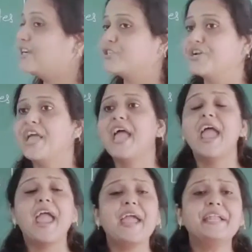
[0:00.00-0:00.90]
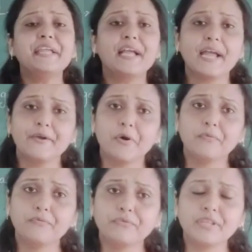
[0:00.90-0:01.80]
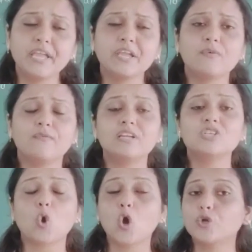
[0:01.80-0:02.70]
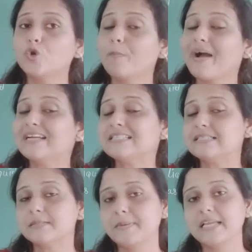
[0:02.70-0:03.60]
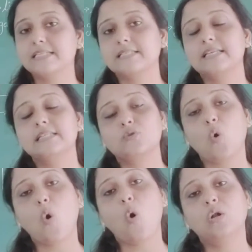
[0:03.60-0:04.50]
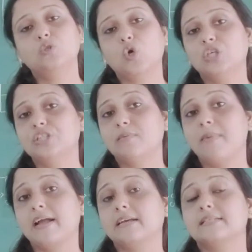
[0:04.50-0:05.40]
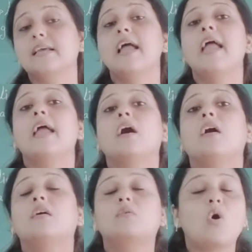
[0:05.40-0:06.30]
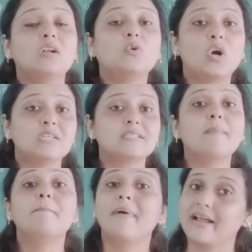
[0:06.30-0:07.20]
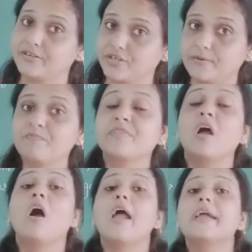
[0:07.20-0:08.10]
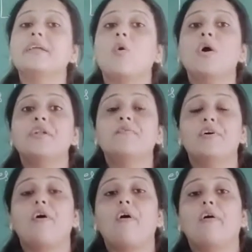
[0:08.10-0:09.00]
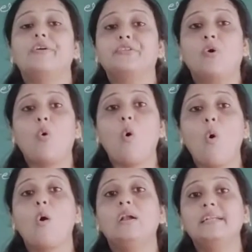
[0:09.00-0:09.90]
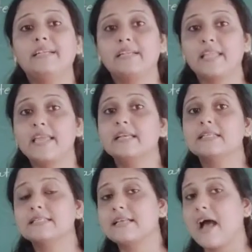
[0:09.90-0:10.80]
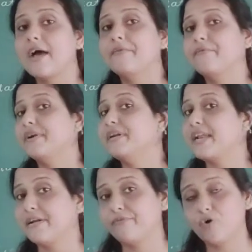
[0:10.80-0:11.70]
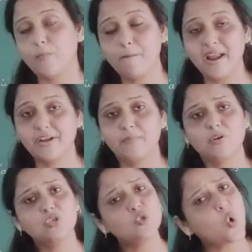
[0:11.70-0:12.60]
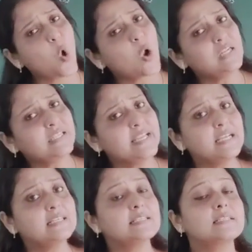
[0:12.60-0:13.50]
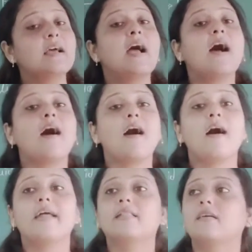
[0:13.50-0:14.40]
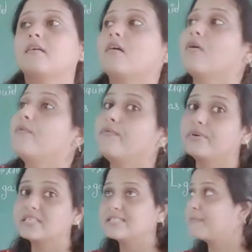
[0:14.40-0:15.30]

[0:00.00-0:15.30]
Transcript: matter. Any kind of thing which occupies space is all called a mass, all called the matter. On our earth, all things are one type of matter because all things are covered